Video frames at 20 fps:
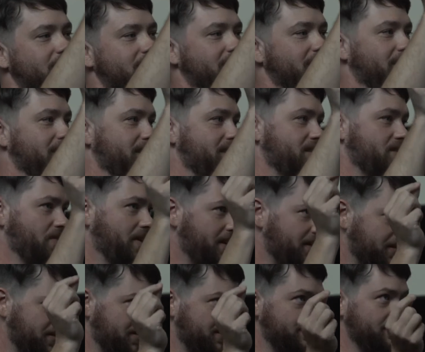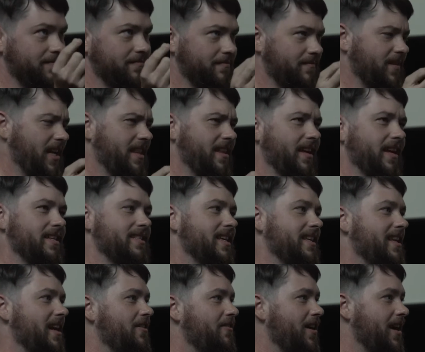sinusoidal, I think I
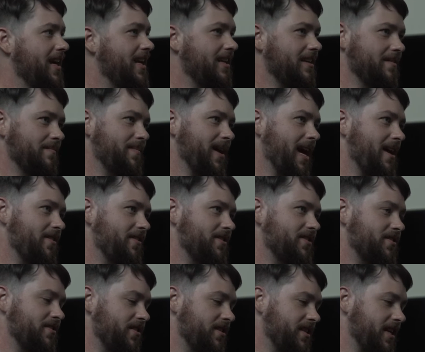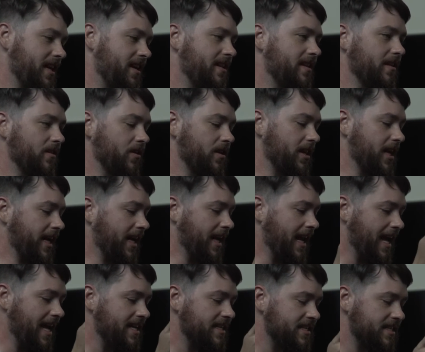said that right, patterns through your data that look like
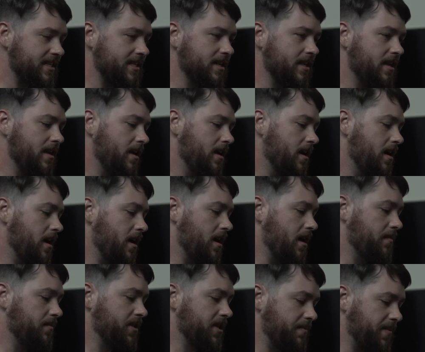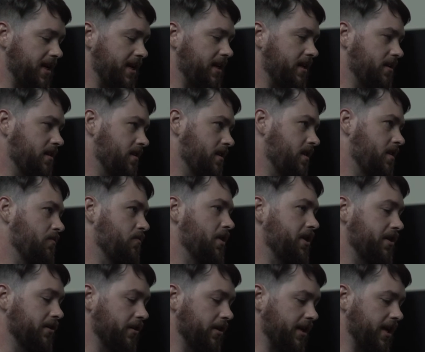an S, um, depending on, on
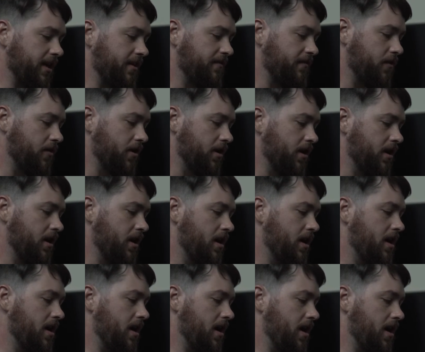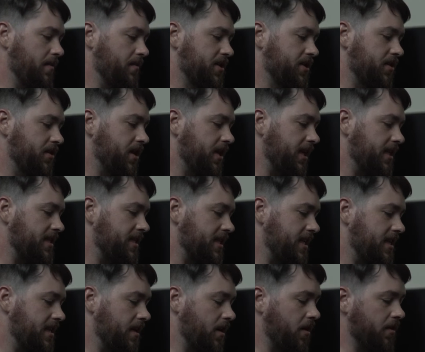what you're looking for. Um, so you can
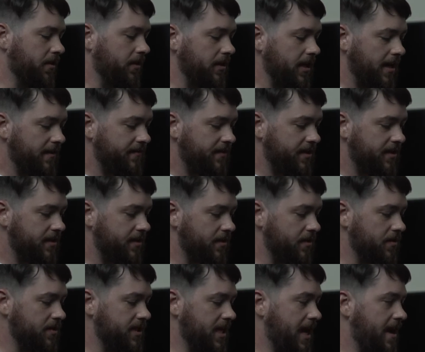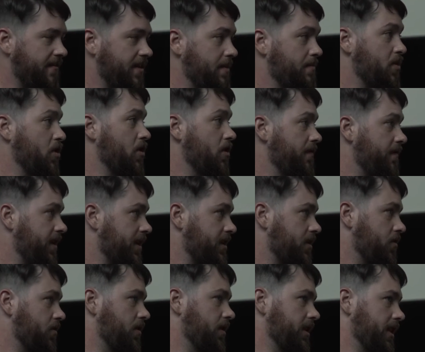see that on the left, those have a
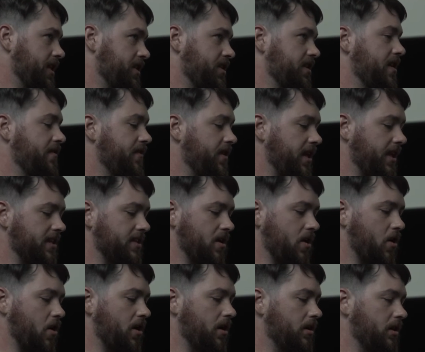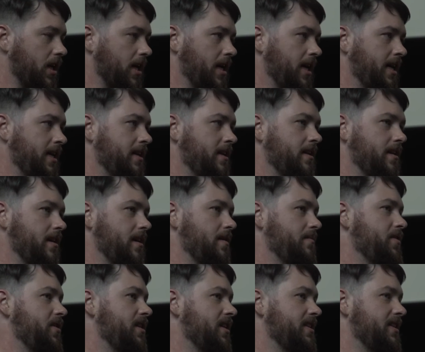perfect correlation. Everything's on a line.
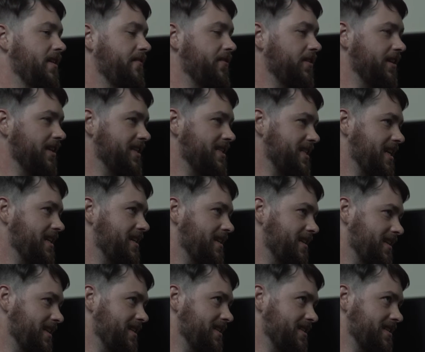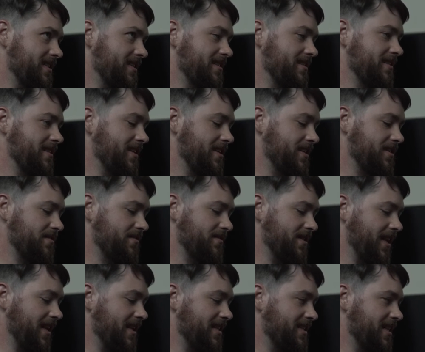Um, you can definitely say that these, these
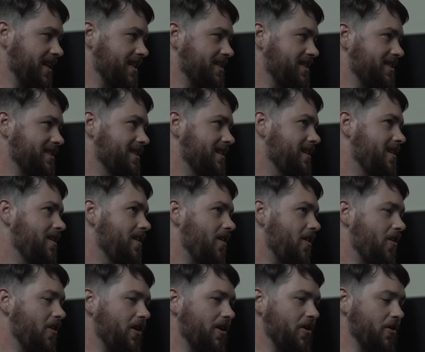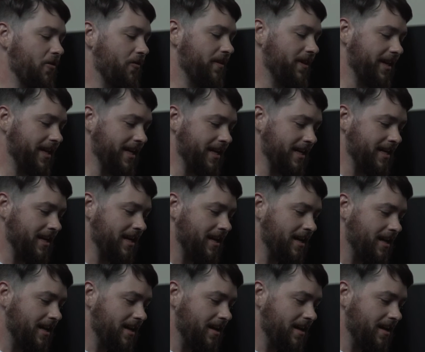data sets are correlated